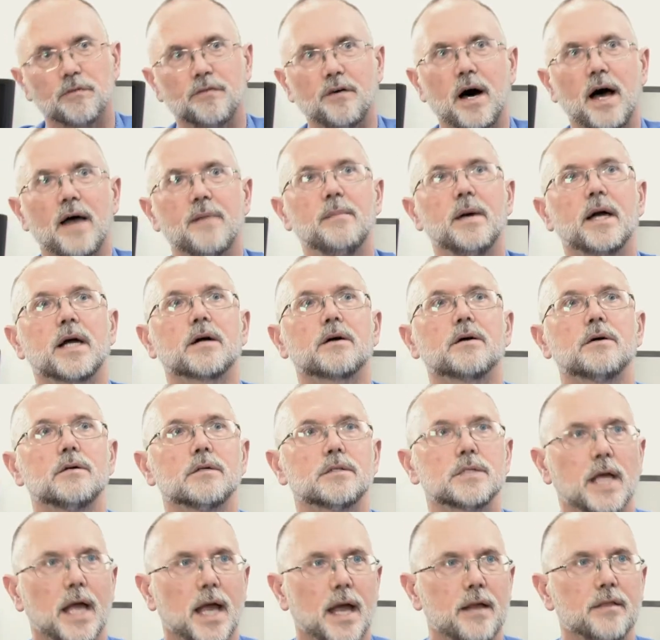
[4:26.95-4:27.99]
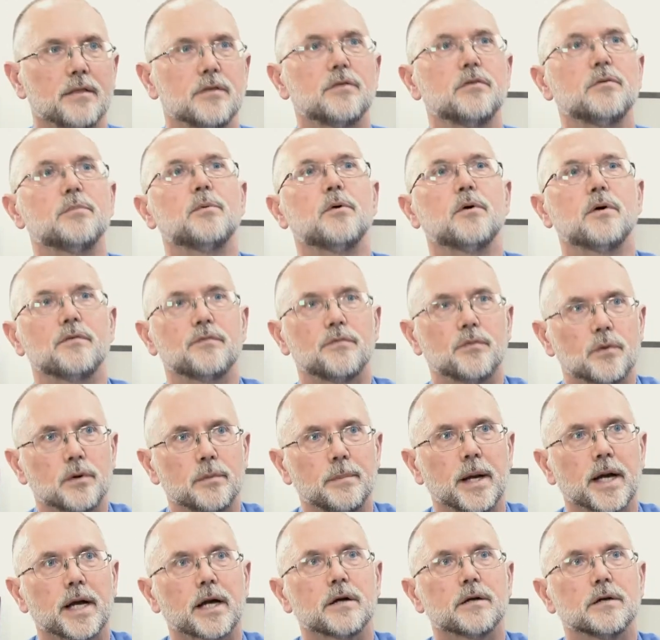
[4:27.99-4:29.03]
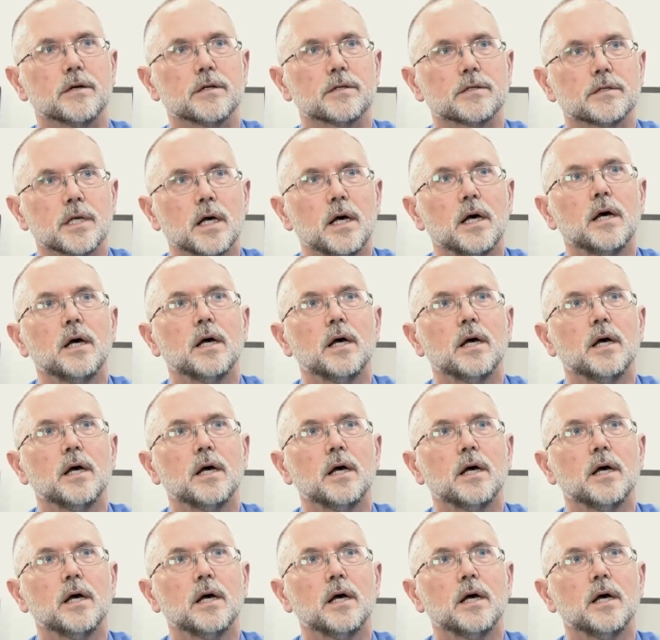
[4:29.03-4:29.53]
5 megahertz and the 2.4 megahertz.